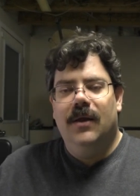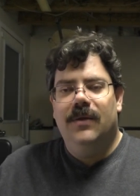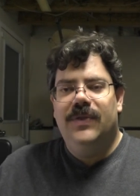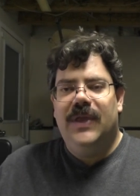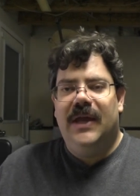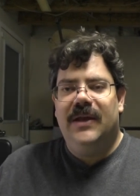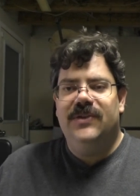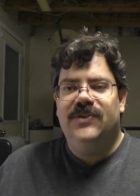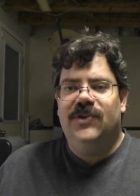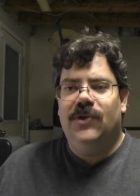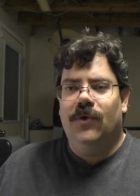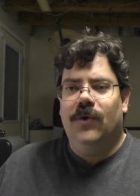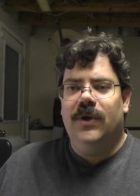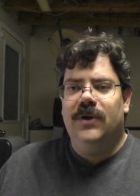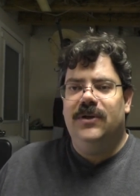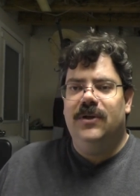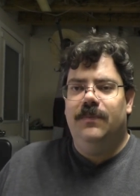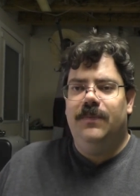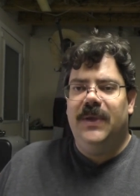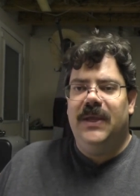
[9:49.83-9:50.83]
that is
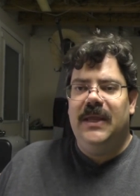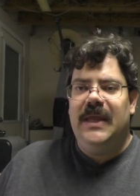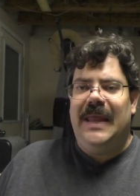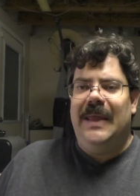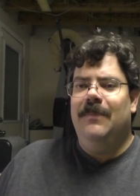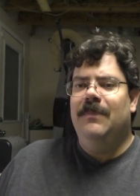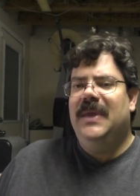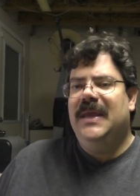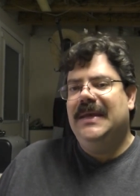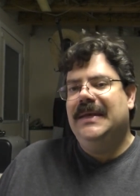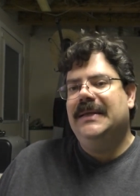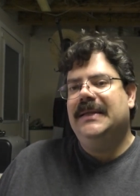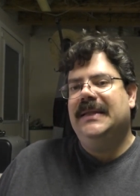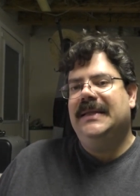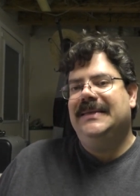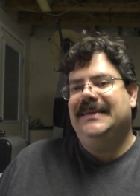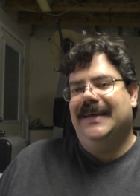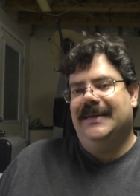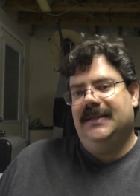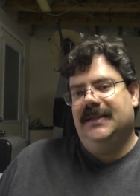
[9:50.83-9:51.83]
going to be immediately
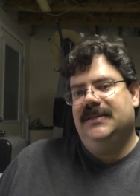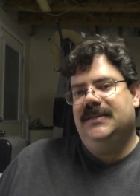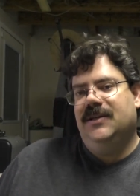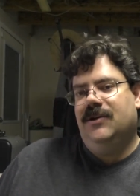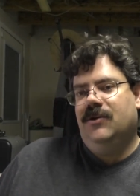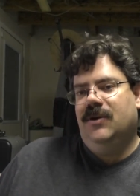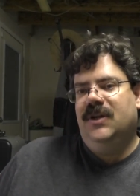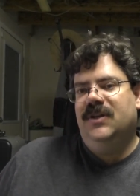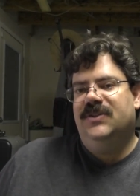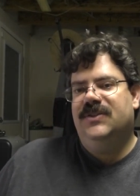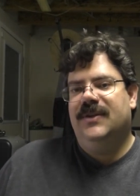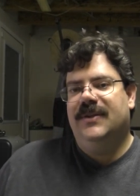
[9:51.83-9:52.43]
deleterious